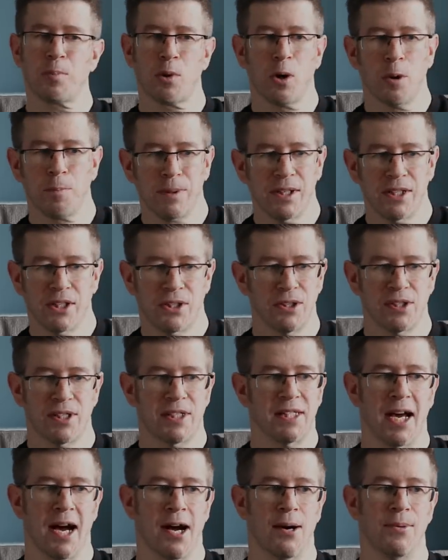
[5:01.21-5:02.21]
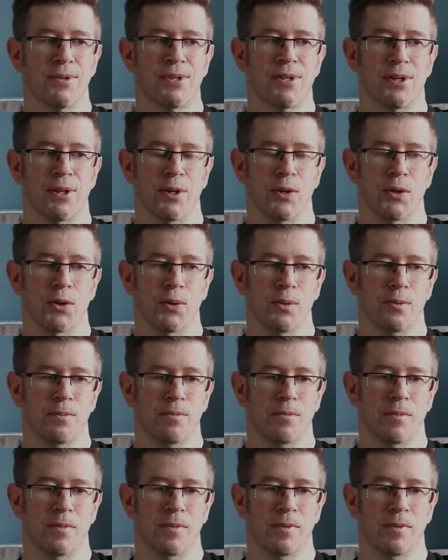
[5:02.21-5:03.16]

probably just down to